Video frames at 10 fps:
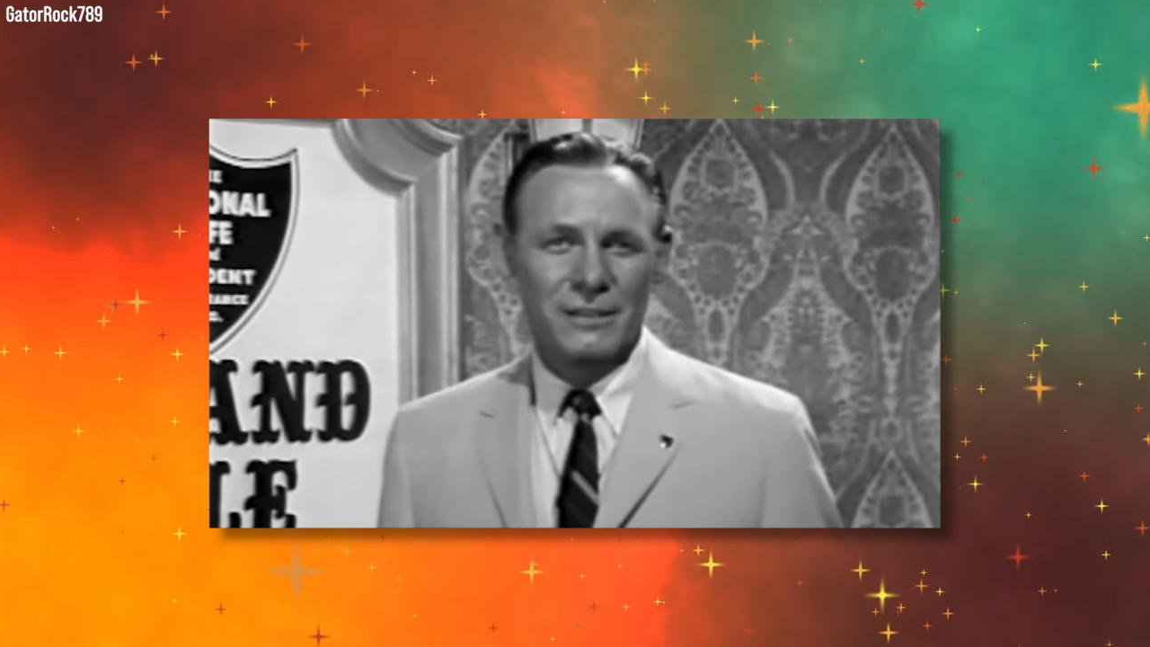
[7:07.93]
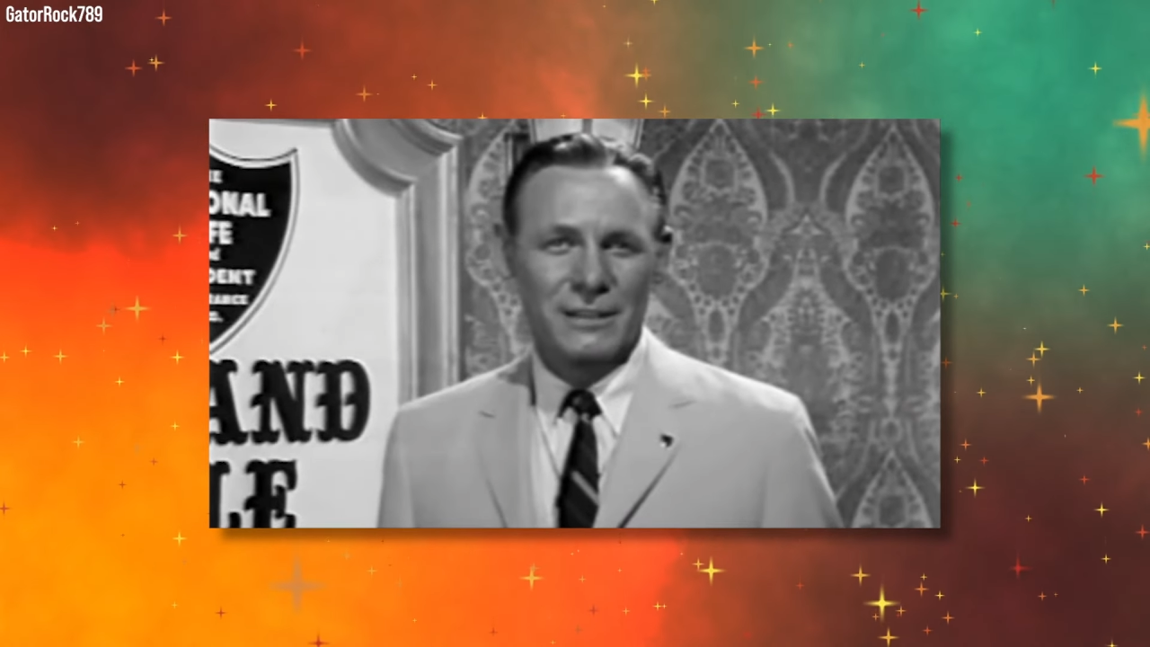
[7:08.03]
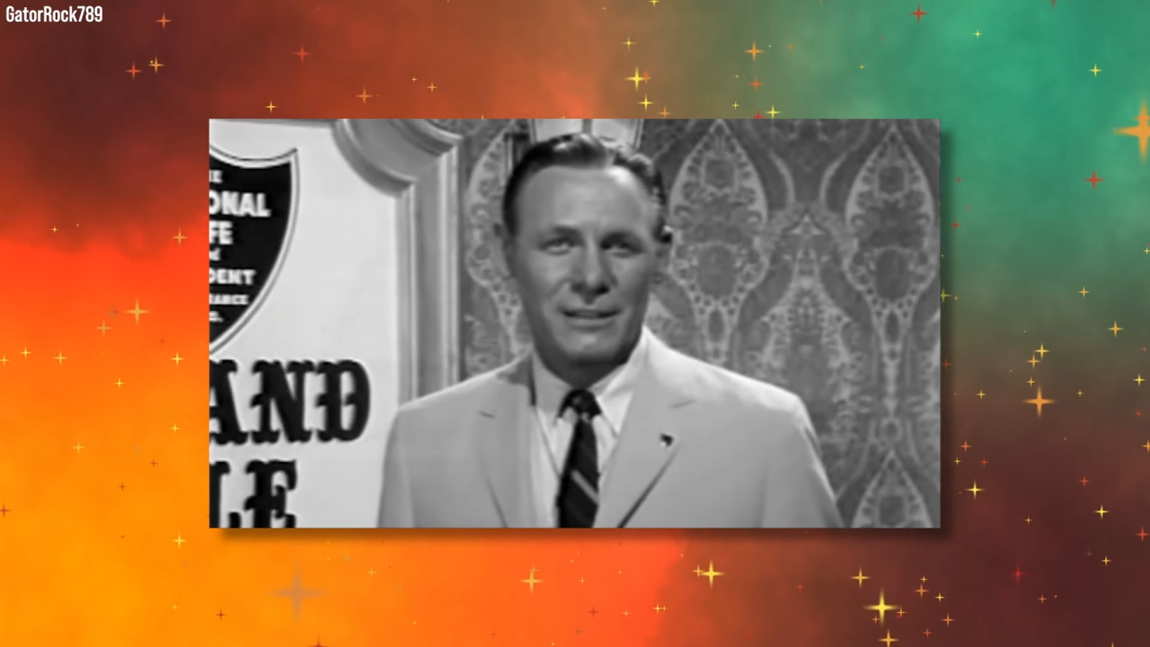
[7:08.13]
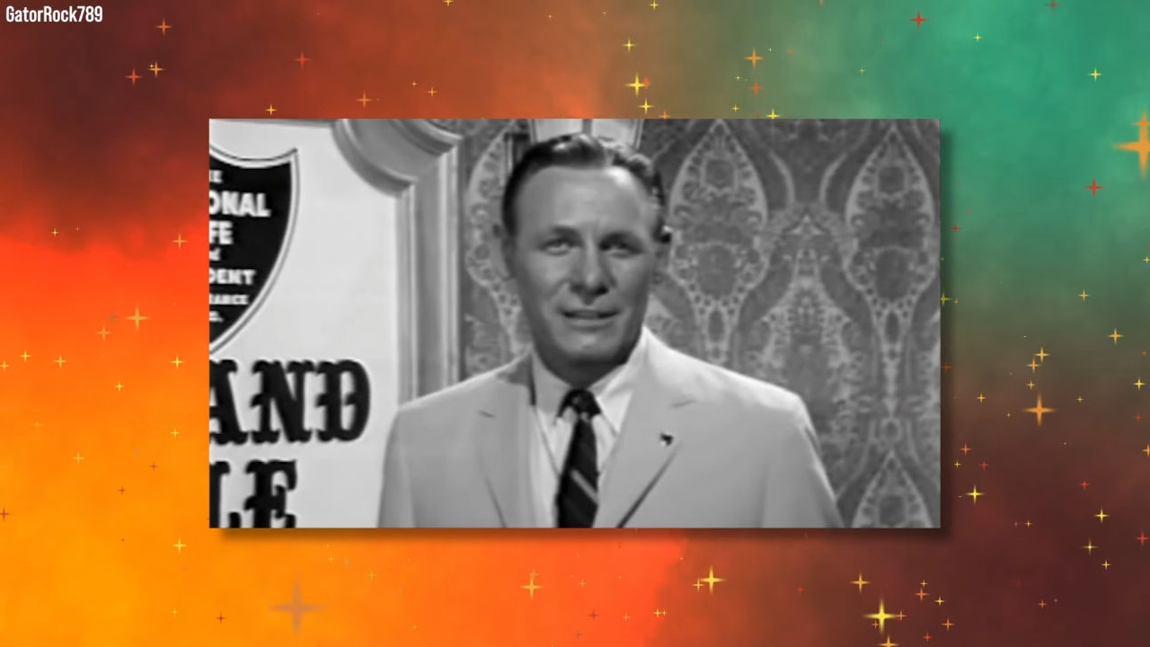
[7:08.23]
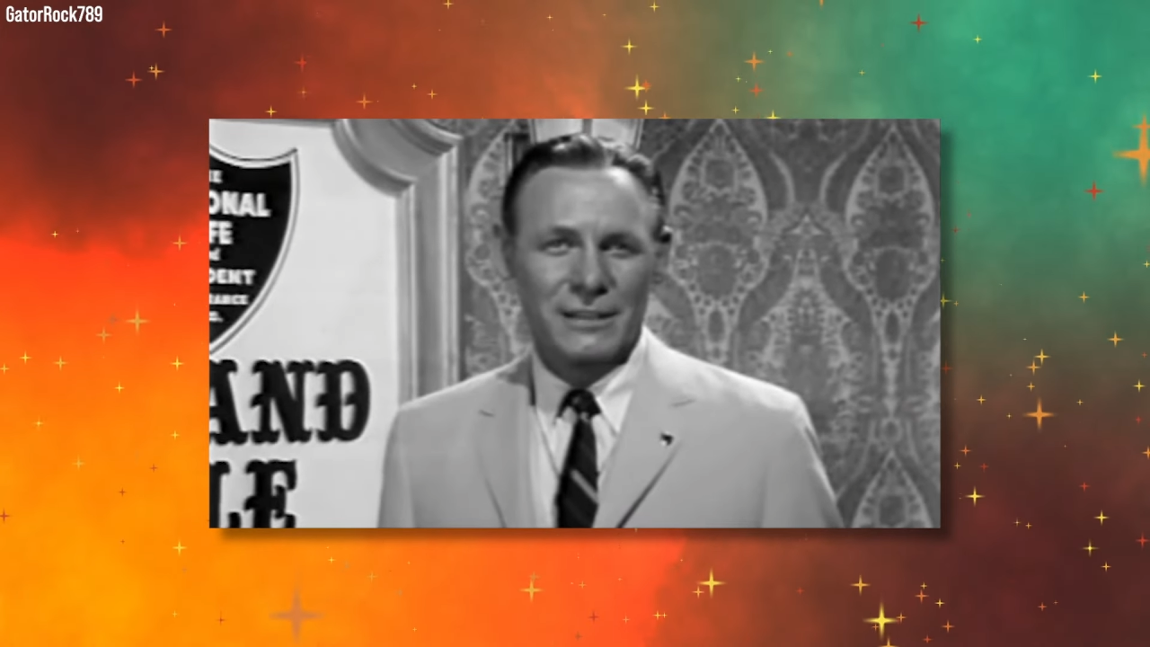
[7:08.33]

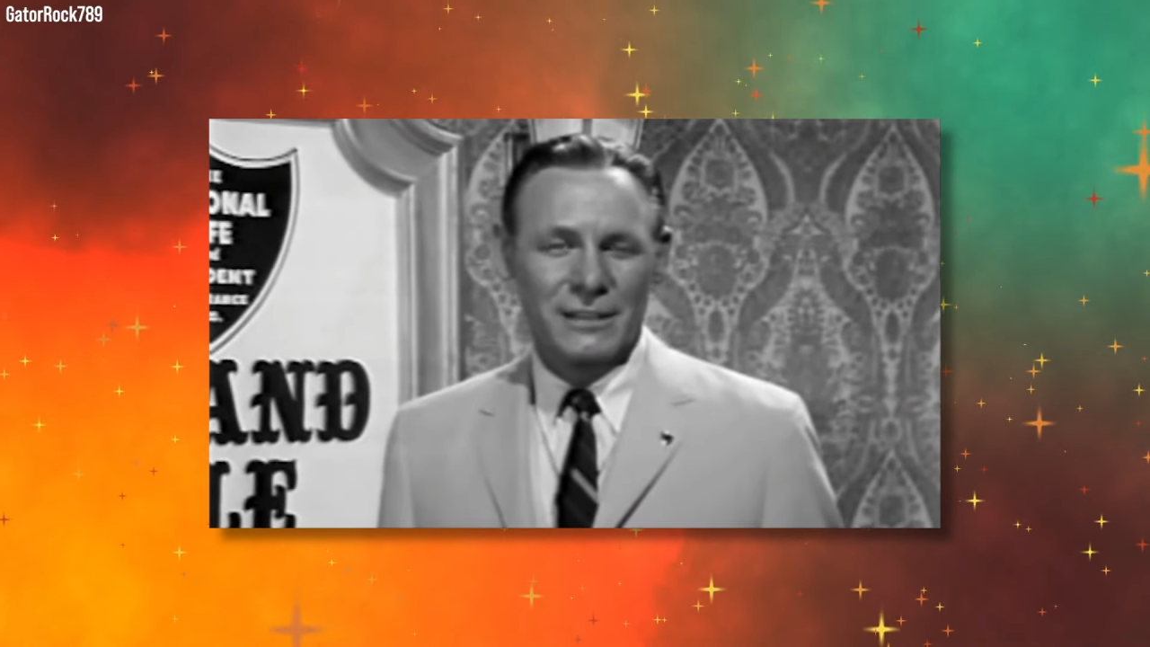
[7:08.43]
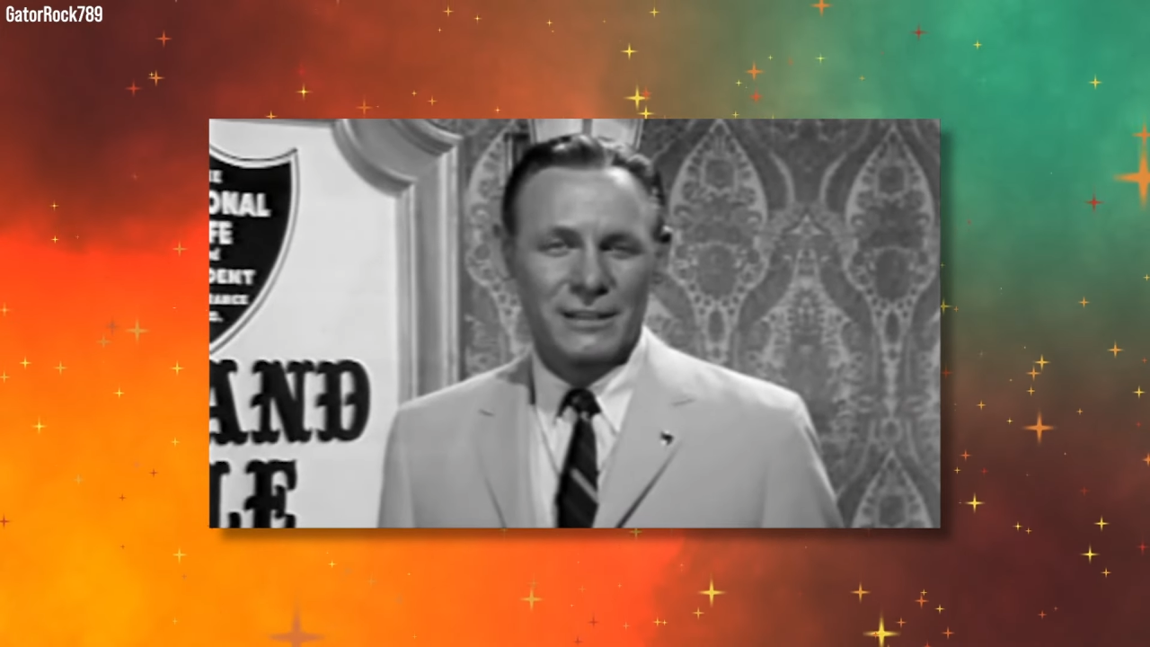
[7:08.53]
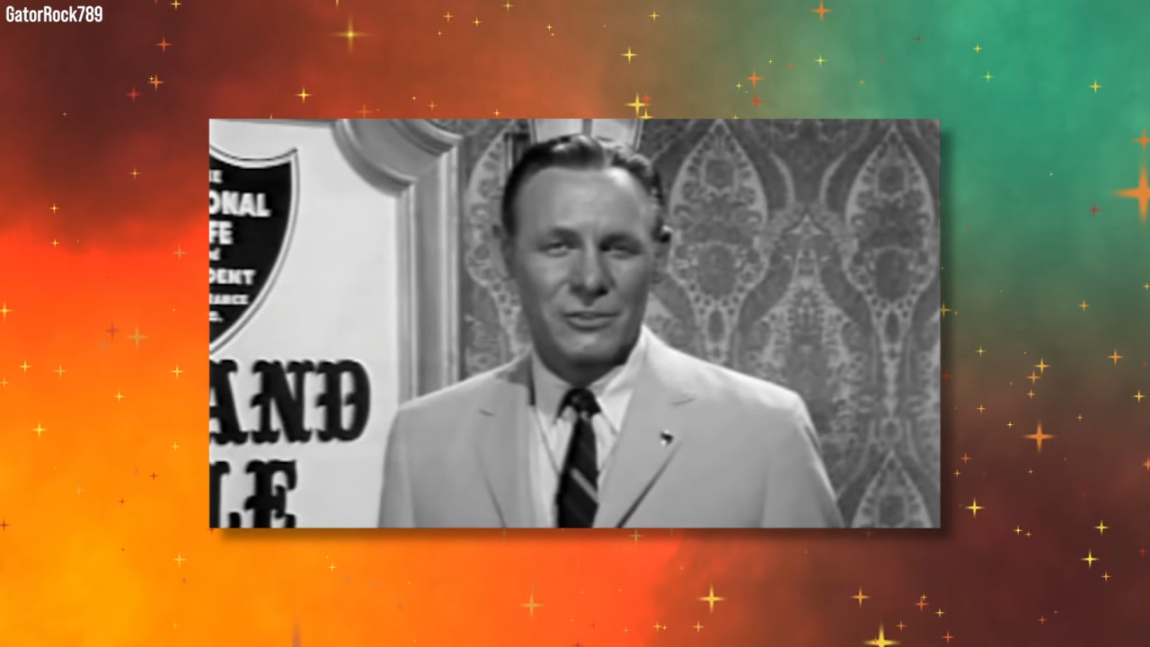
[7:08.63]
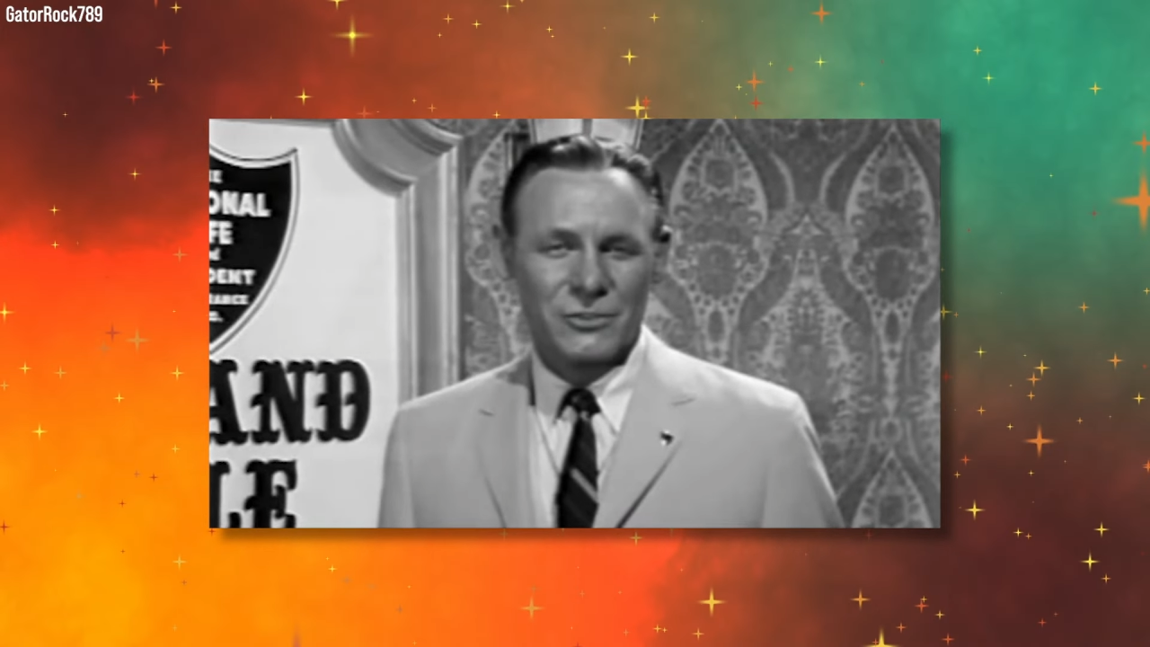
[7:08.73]
Record Man for the